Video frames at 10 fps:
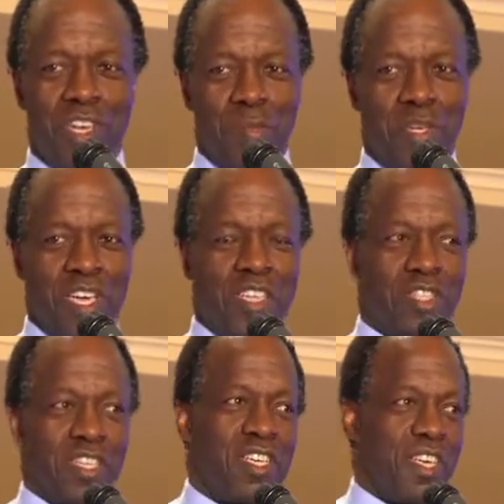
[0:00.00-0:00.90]

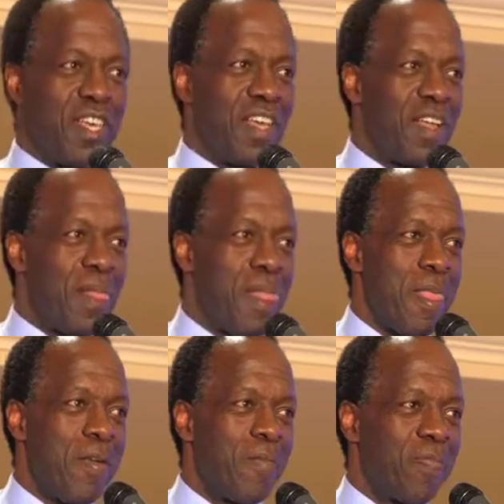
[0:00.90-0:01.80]
PhD?
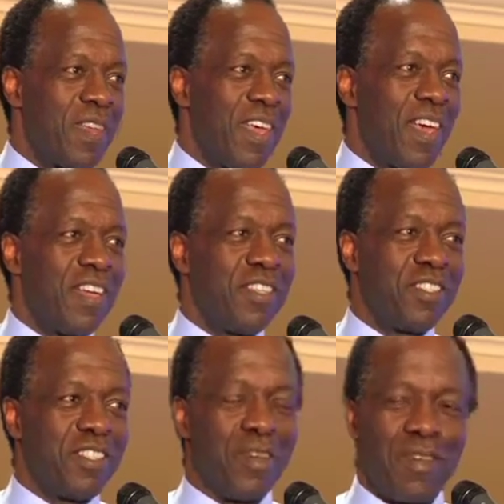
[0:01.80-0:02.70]
And
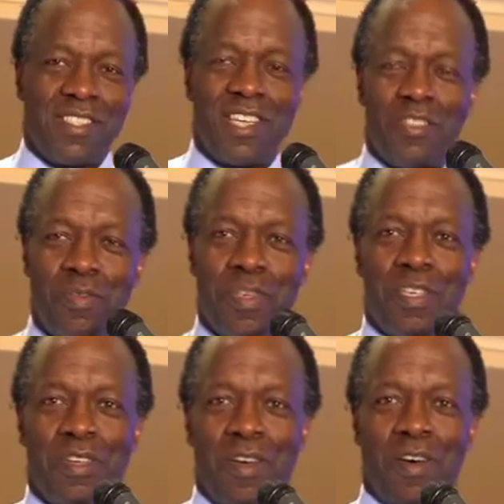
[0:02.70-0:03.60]
she's always said to
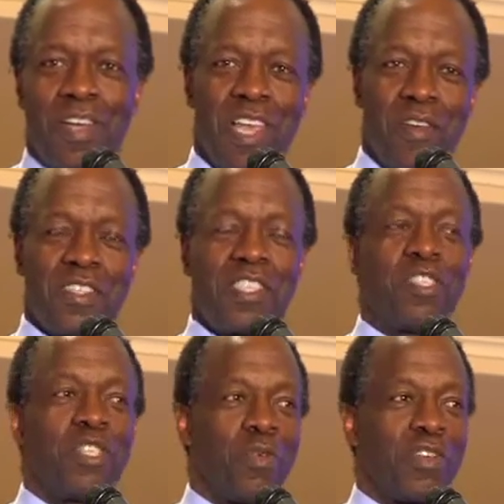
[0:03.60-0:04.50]
me, ever
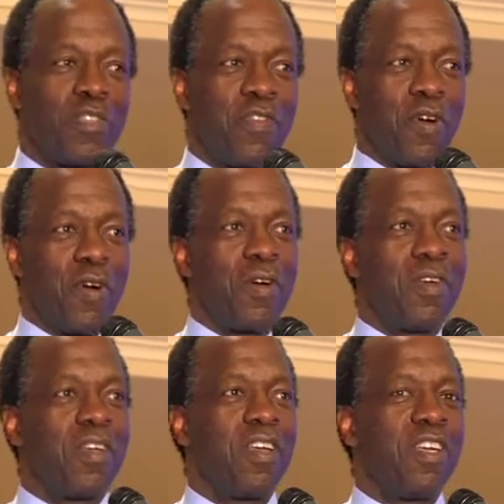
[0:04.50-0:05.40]
since she was 4,
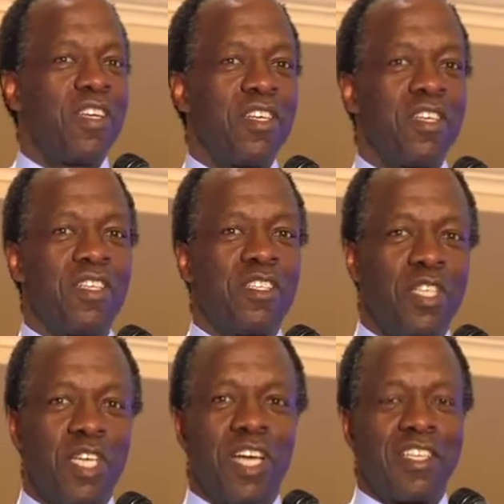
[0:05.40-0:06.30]

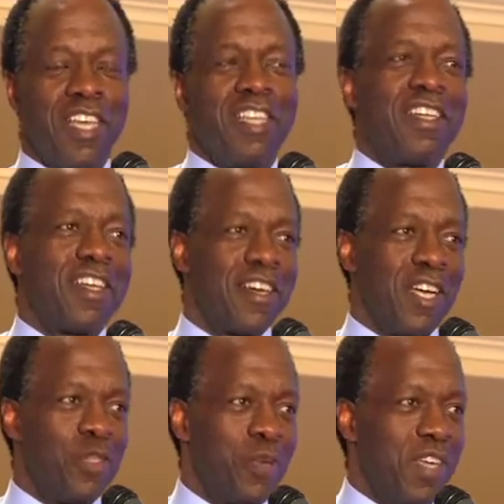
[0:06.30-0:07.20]
she attended a
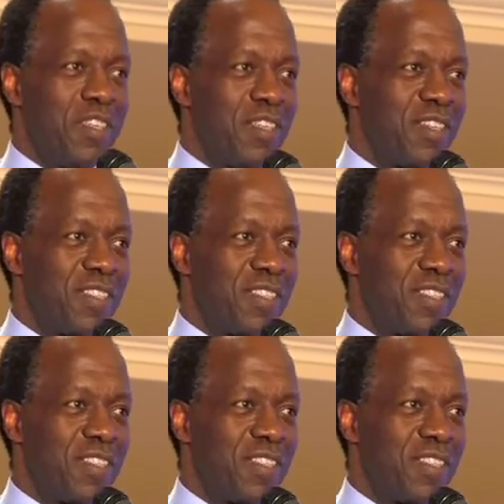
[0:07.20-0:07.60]
graduation